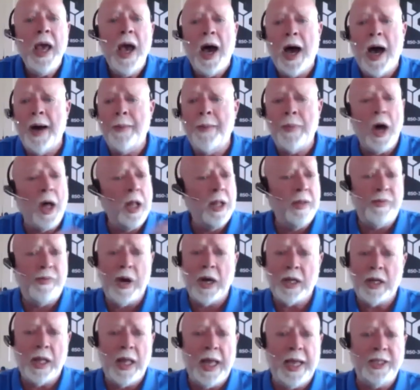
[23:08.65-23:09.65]
All of
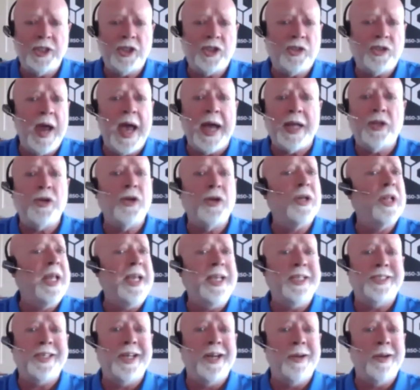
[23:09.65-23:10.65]
our clients track their
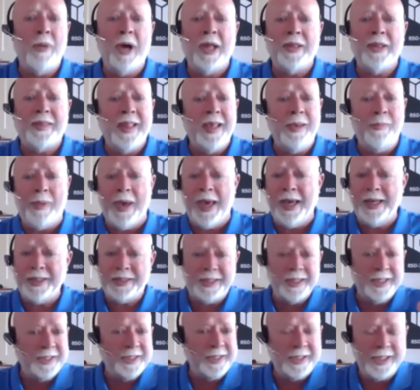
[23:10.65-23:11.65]
leads on a monthly
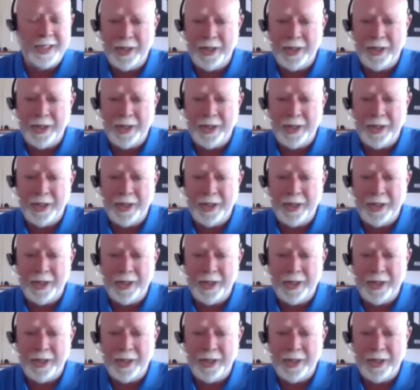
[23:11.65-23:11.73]
basis.